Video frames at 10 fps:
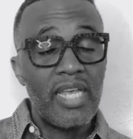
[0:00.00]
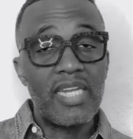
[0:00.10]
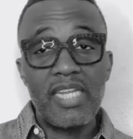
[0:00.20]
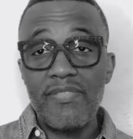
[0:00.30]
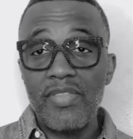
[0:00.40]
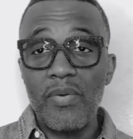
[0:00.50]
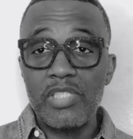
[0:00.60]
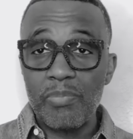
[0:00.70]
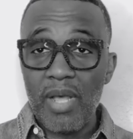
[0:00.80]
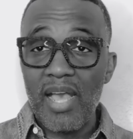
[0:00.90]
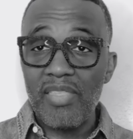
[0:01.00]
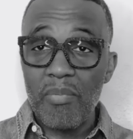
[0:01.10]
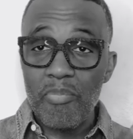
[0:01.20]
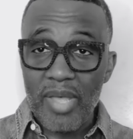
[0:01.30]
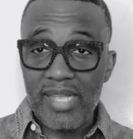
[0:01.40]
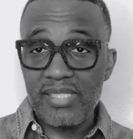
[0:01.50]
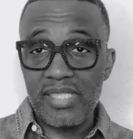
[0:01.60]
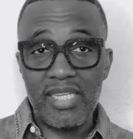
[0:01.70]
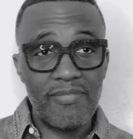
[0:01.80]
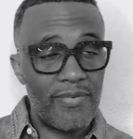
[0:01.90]
And even though it's probably the best
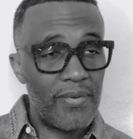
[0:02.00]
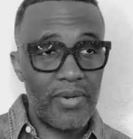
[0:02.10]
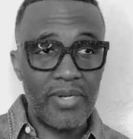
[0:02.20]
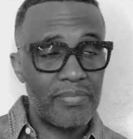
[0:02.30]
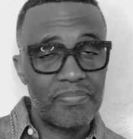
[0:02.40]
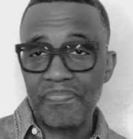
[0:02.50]
thing for her,